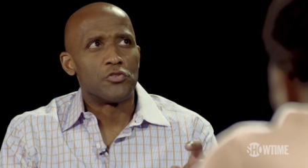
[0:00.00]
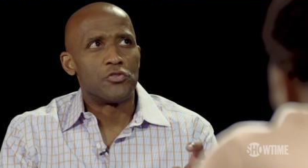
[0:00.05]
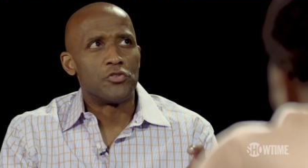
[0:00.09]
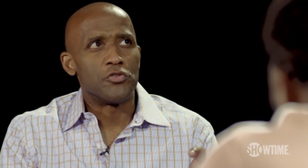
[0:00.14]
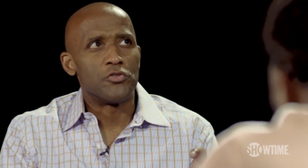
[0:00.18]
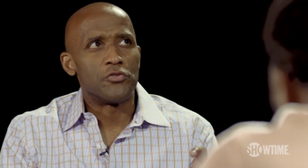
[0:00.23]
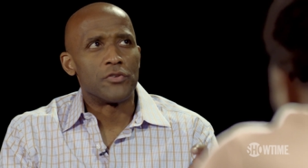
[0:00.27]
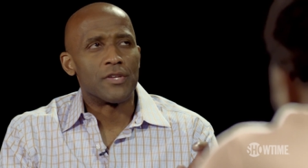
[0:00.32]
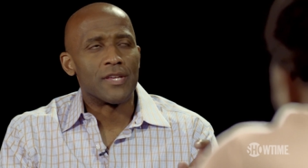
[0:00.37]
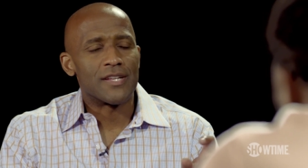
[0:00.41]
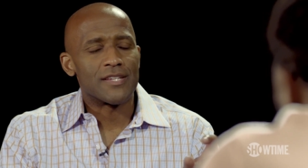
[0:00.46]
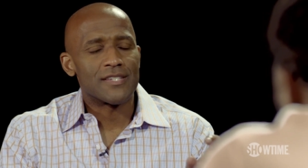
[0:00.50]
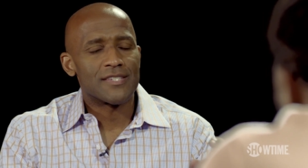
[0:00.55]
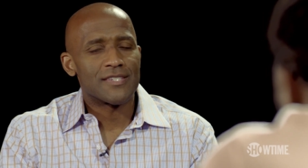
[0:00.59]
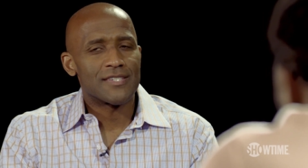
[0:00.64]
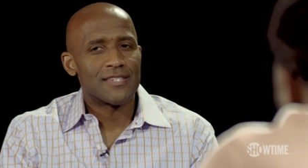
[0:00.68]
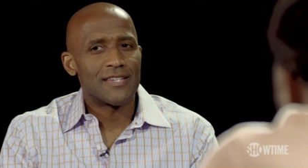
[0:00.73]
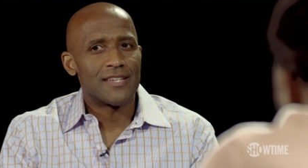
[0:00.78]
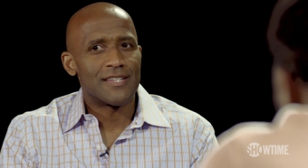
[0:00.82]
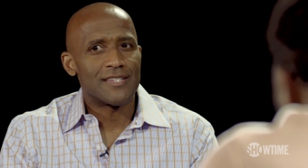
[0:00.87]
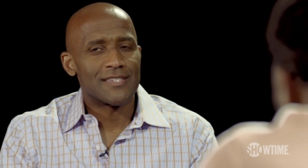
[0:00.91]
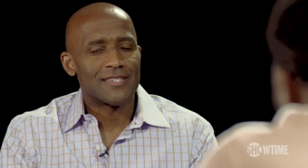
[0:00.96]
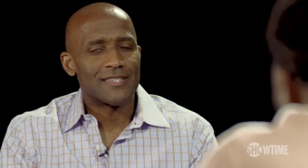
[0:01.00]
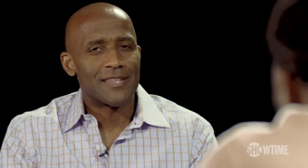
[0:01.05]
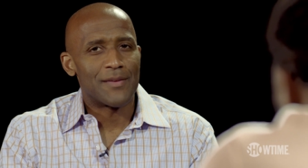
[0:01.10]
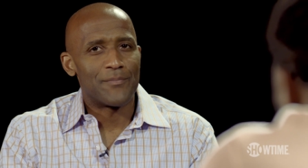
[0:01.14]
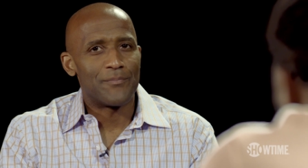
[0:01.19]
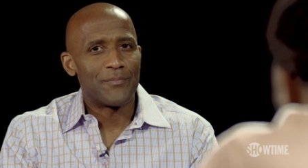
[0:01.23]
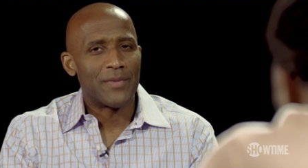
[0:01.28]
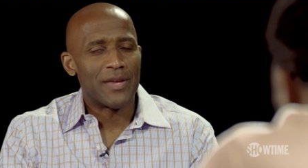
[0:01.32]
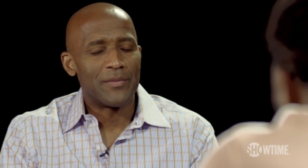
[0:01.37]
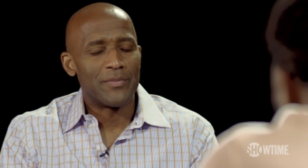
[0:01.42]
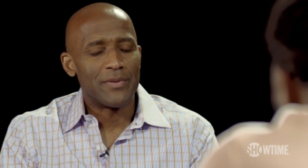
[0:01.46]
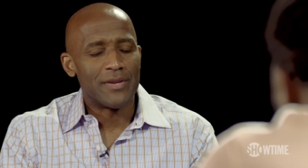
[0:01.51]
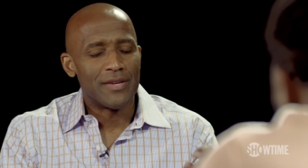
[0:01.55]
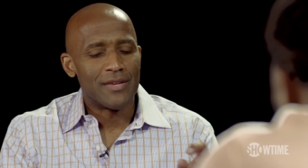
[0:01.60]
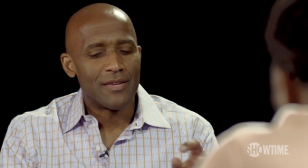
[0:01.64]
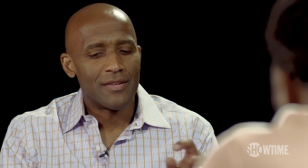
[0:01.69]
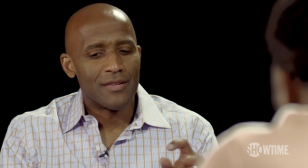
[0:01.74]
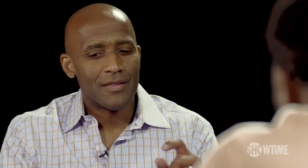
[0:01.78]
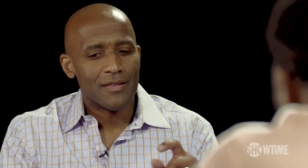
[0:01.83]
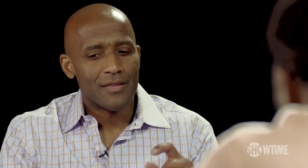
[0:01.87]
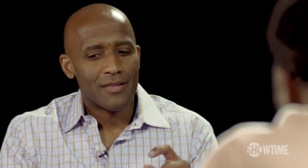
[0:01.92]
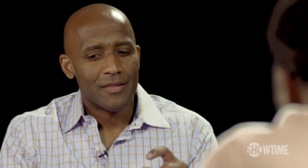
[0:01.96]
Do you get a sense that
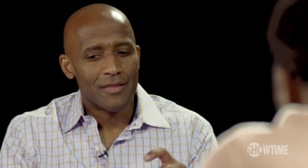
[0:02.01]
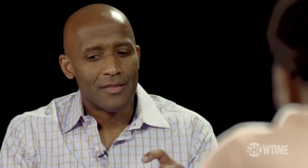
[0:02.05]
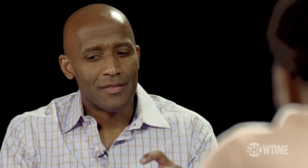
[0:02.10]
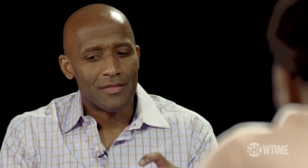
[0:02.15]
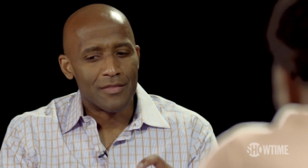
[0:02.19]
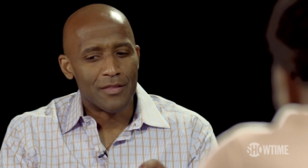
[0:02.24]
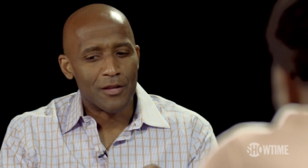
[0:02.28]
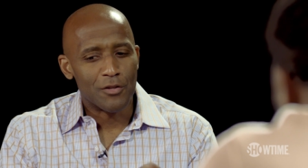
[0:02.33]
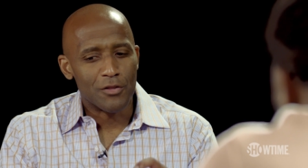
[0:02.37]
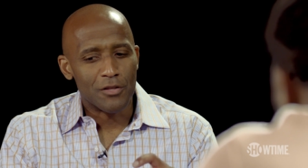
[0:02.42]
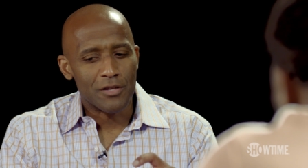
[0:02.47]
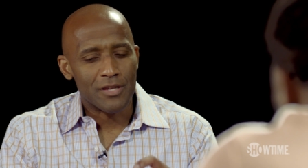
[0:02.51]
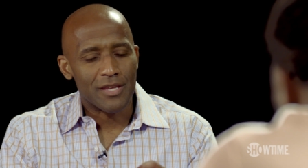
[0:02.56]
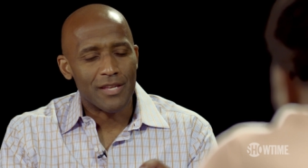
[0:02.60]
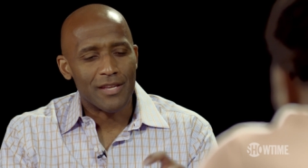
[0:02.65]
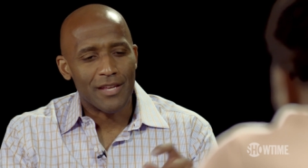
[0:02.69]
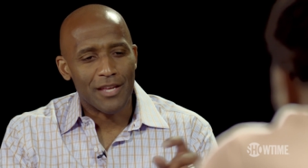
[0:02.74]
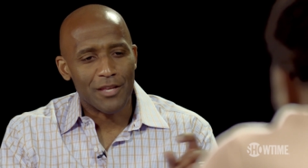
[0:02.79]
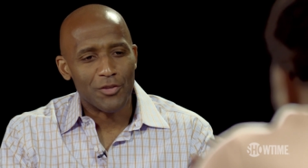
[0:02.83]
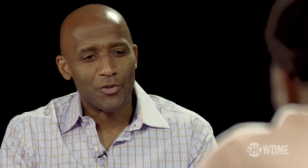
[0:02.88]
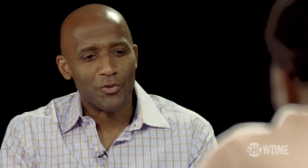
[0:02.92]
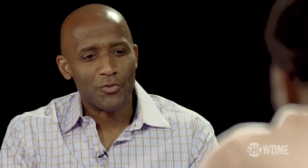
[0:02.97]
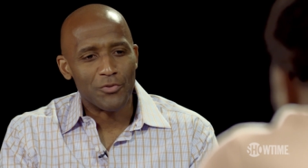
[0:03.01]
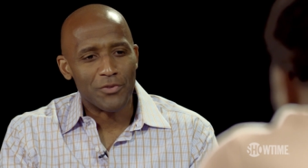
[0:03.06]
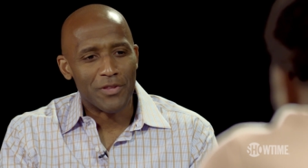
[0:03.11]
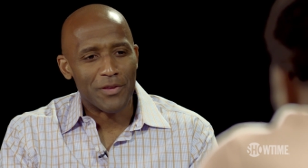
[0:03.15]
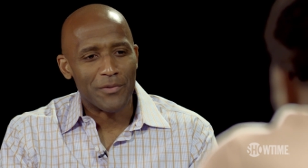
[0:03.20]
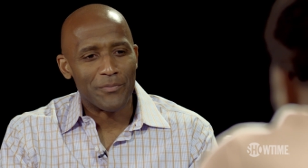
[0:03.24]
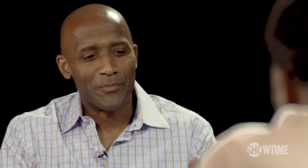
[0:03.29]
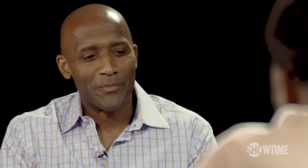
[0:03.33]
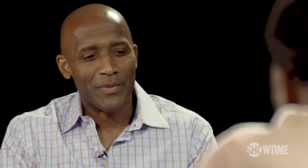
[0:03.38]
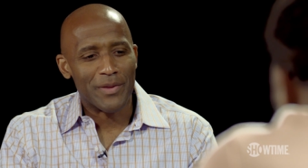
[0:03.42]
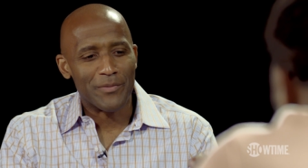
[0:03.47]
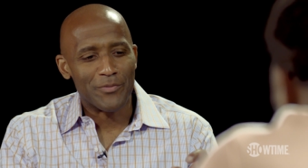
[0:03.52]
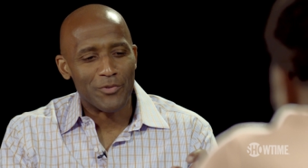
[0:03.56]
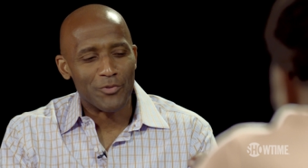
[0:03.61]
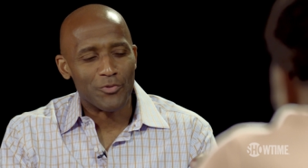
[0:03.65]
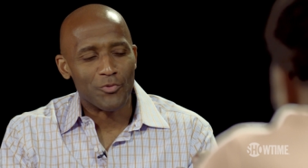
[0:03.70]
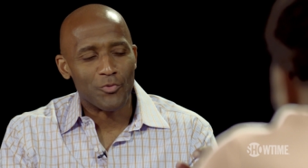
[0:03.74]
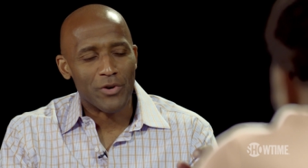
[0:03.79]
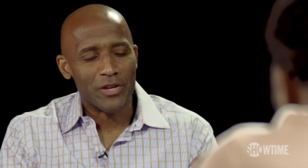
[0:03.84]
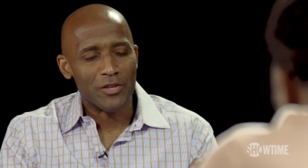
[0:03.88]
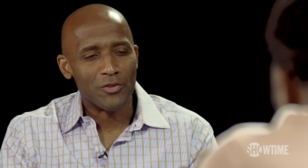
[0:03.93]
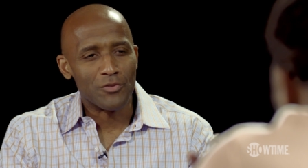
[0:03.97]
maybe they're looking at you that maybe
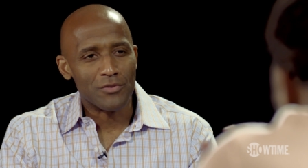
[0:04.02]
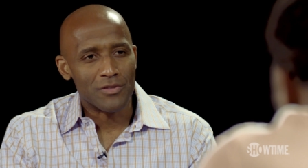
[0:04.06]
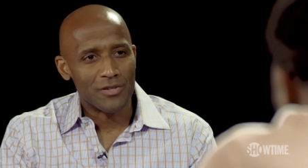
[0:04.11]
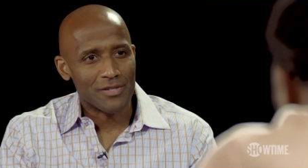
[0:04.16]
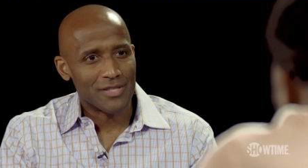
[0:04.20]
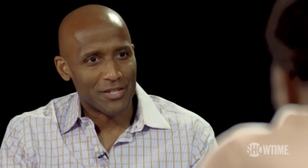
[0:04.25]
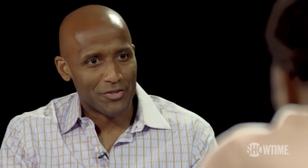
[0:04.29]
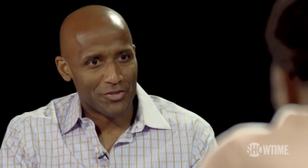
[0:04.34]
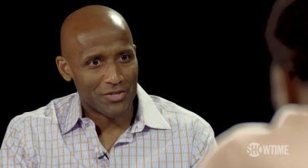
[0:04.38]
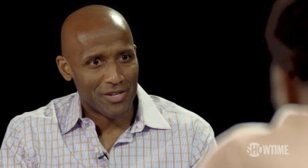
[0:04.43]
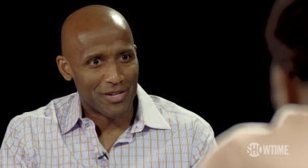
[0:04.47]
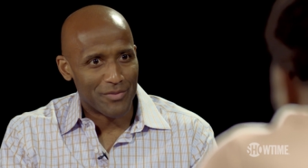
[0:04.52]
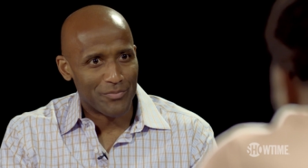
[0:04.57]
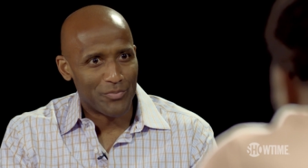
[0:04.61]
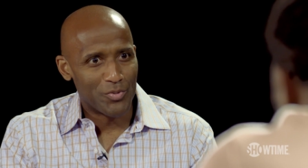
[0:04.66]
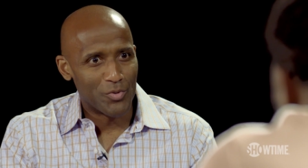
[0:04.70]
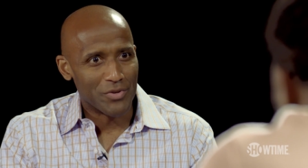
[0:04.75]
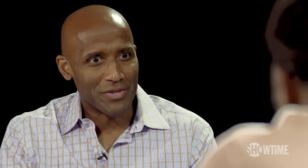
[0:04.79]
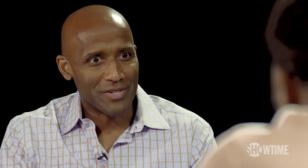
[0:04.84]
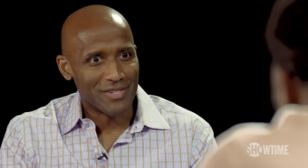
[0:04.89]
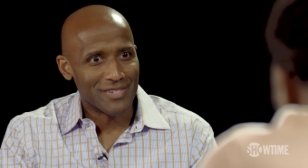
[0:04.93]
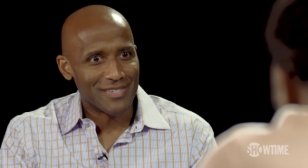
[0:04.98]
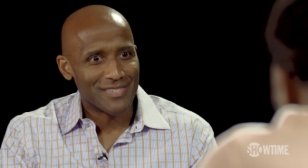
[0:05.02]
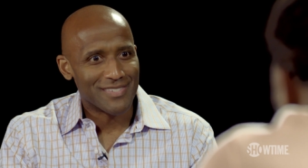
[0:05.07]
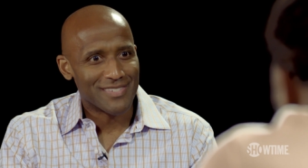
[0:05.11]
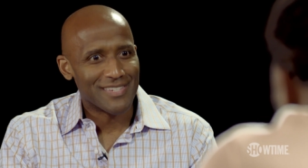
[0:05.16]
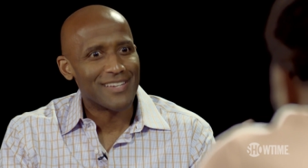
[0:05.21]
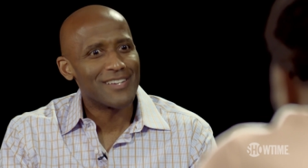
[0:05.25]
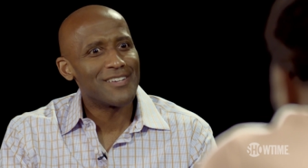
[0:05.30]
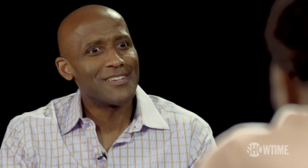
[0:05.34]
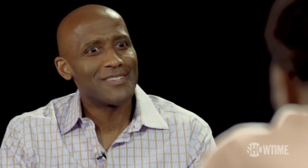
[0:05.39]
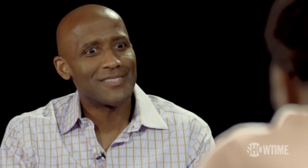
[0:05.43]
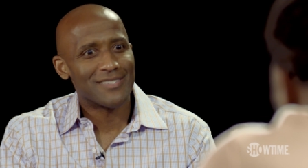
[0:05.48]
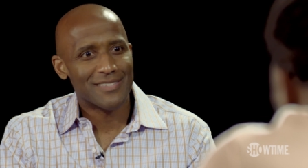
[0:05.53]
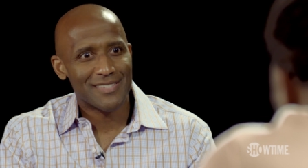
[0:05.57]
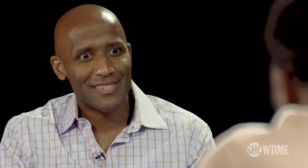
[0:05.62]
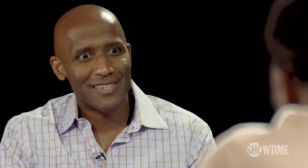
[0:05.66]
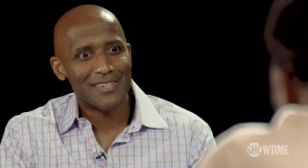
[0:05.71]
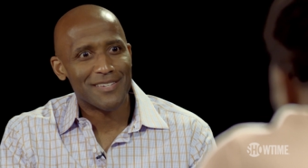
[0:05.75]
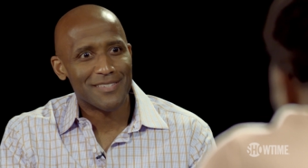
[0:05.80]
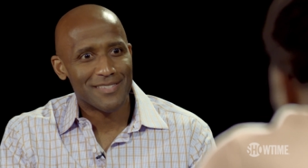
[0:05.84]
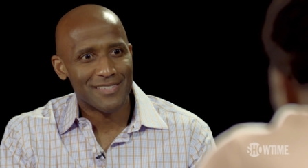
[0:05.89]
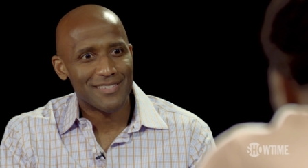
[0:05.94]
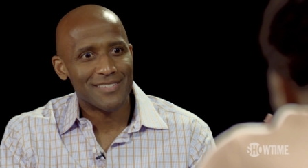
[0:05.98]
the way you looked at Shawn Porter said, "Oh
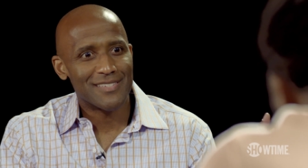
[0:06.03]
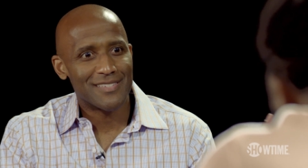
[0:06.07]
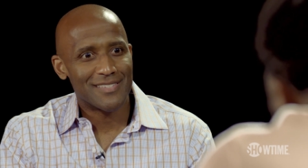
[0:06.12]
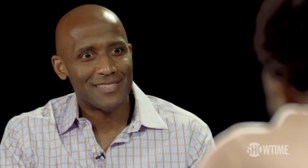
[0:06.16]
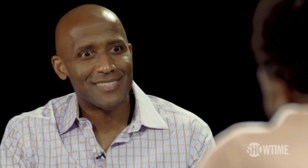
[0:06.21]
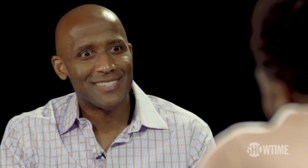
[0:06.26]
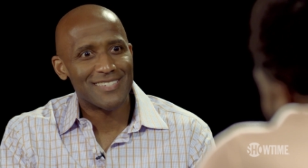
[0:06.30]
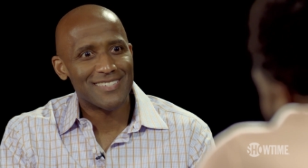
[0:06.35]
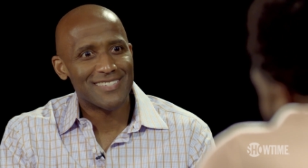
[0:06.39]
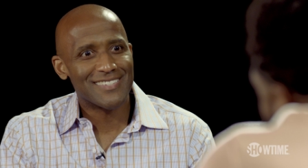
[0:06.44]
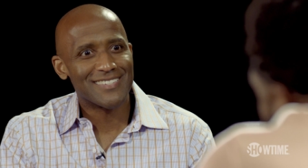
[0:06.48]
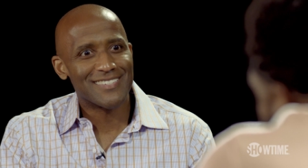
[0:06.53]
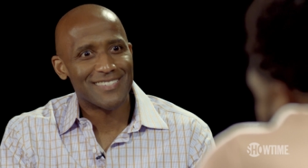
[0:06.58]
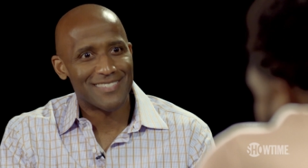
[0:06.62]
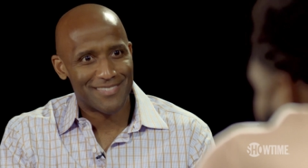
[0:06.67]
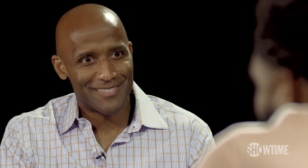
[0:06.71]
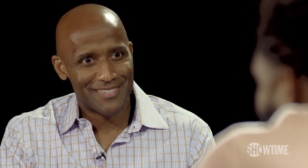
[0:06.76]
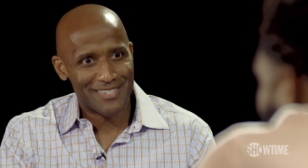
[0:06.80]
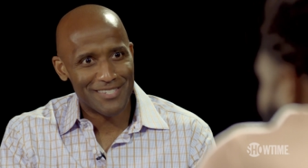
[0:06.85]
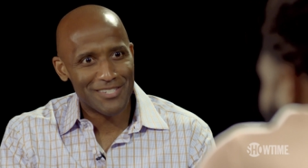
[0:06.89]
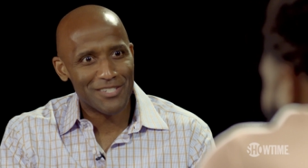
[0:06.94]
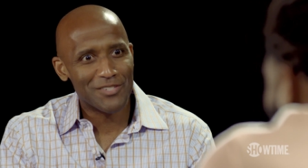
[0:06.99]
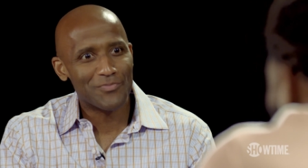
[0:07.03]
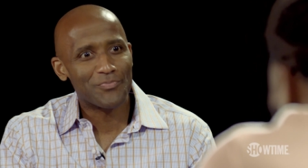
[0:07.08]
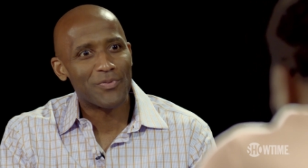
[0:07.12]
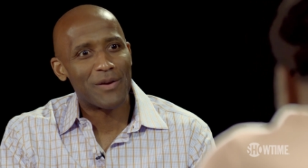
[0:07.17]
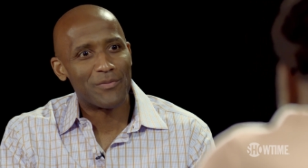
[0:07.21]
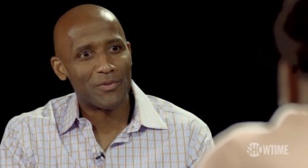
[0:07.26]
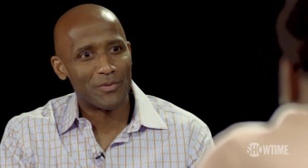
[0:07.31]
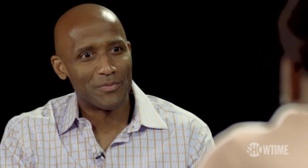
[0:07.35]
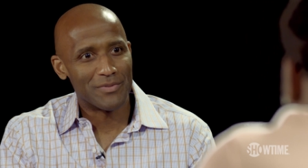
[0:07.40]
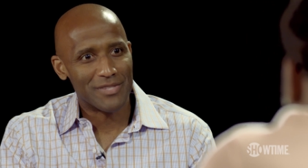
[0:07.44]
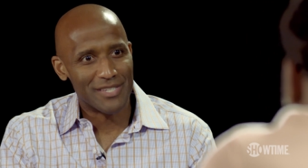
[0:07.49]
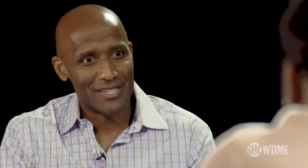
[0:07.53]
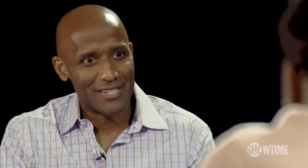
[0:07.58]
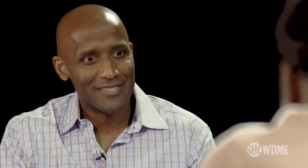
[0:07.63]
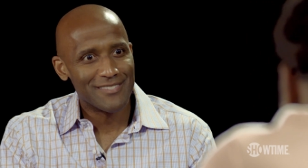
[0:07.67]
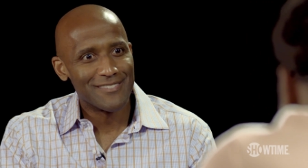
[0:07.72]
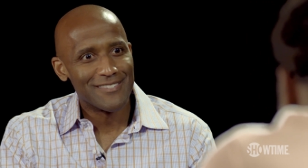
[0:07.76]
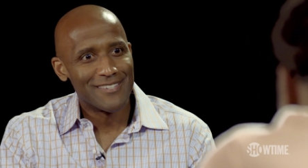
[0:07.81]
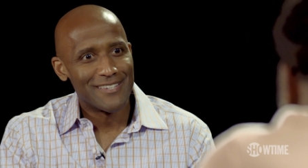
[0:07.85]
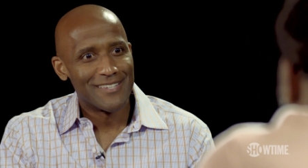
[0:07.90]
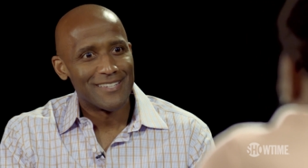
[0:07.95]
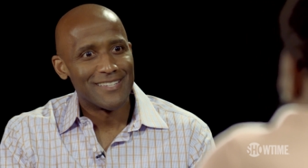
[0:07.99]
yeah, this is this is probably